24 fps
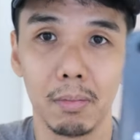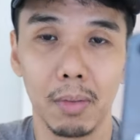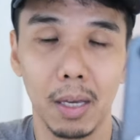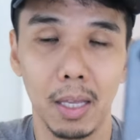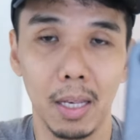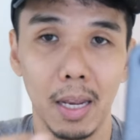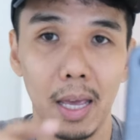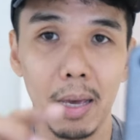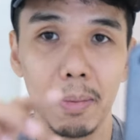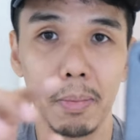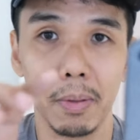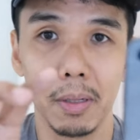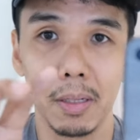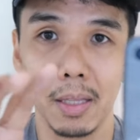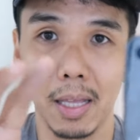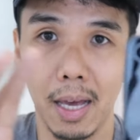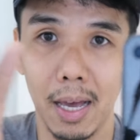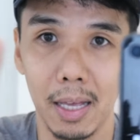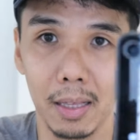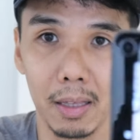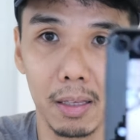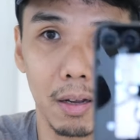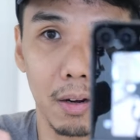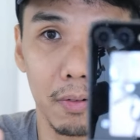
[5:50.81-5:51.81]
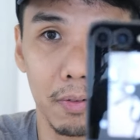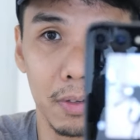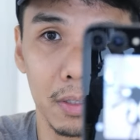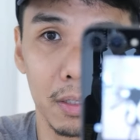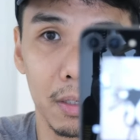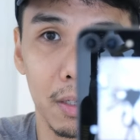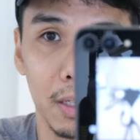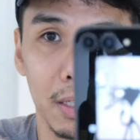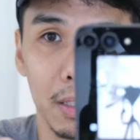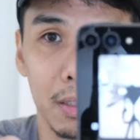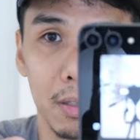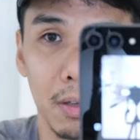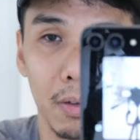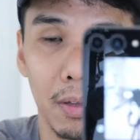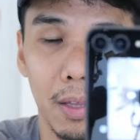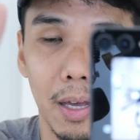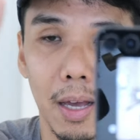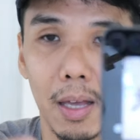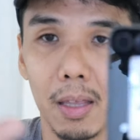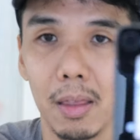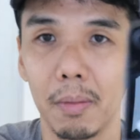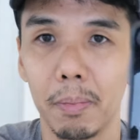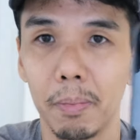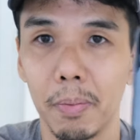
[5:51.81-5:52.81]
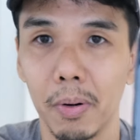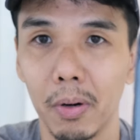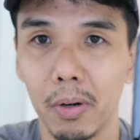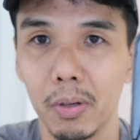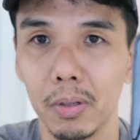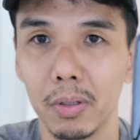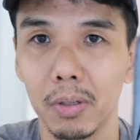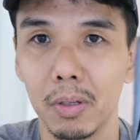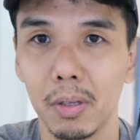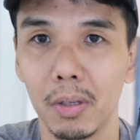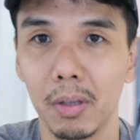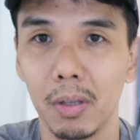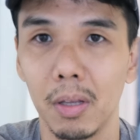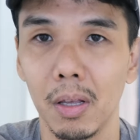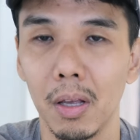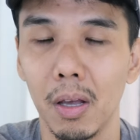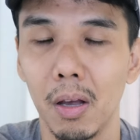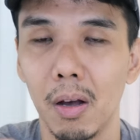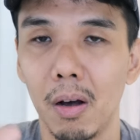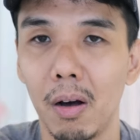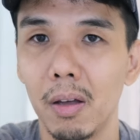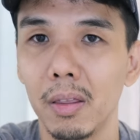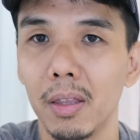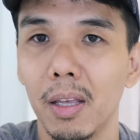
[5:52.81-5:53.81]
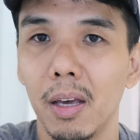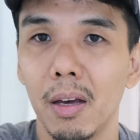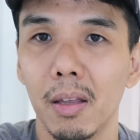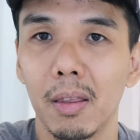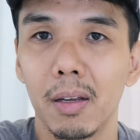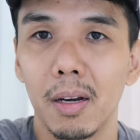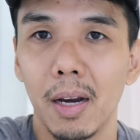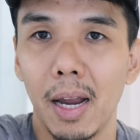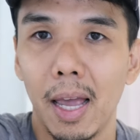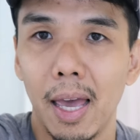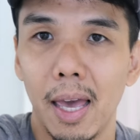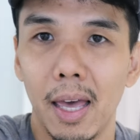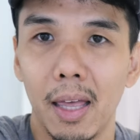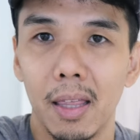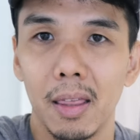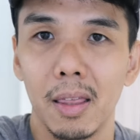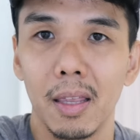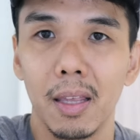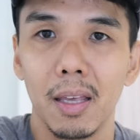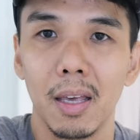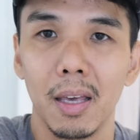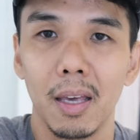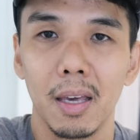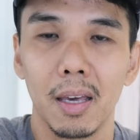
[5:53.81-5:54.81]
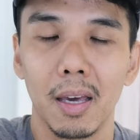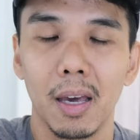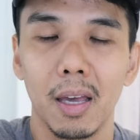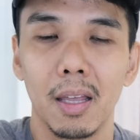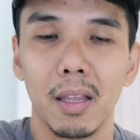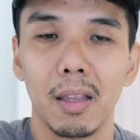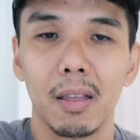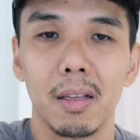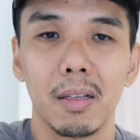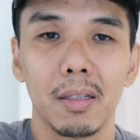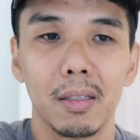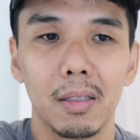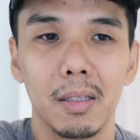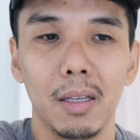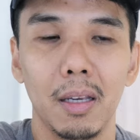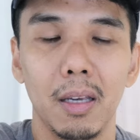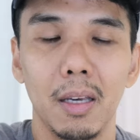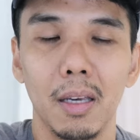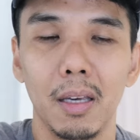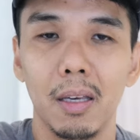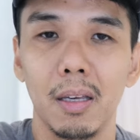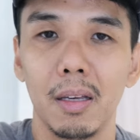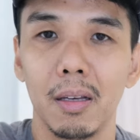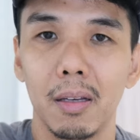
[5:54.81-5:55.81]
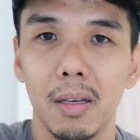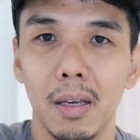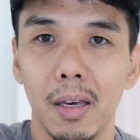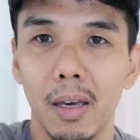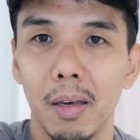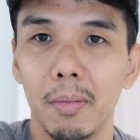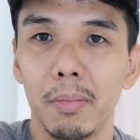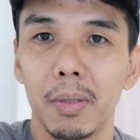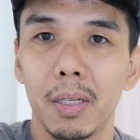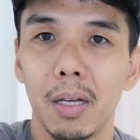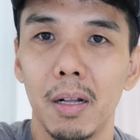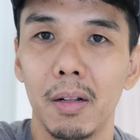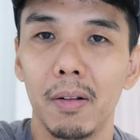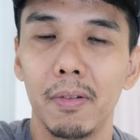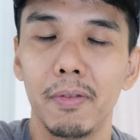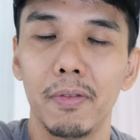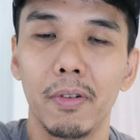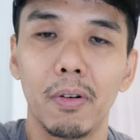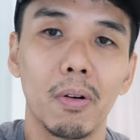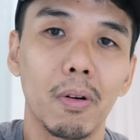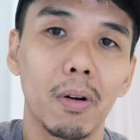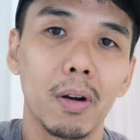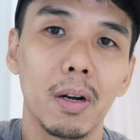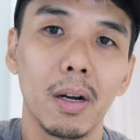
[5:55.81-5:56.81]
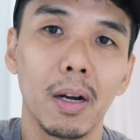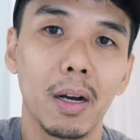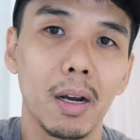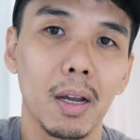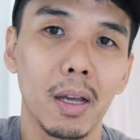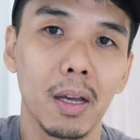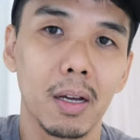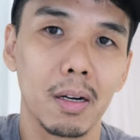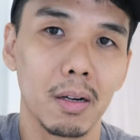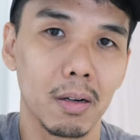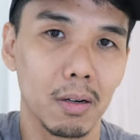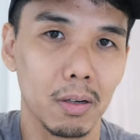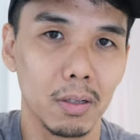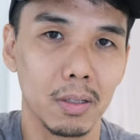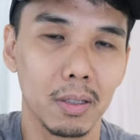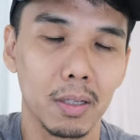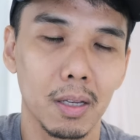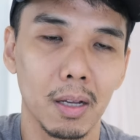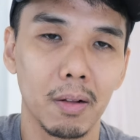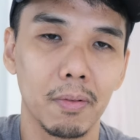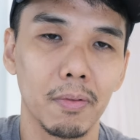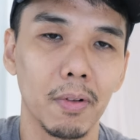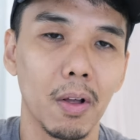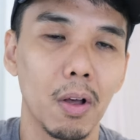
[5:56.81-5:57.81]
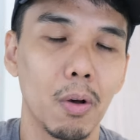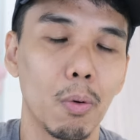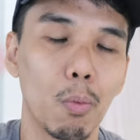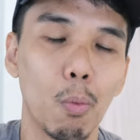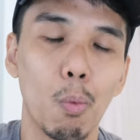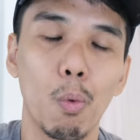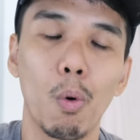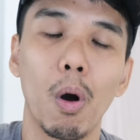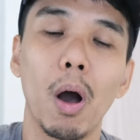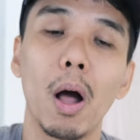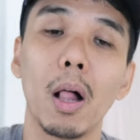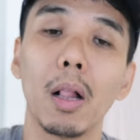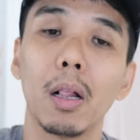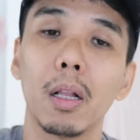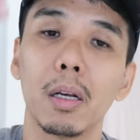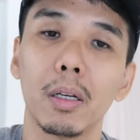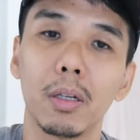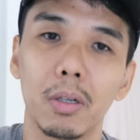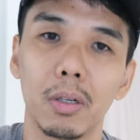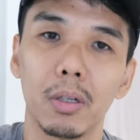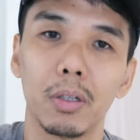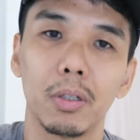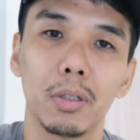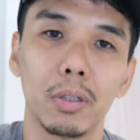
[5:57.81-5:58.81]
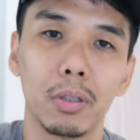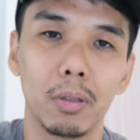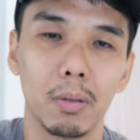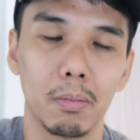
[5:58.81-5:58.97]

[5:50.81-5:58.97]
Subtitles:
enable that cover screen so that the person on the other end can see himself or herself while you're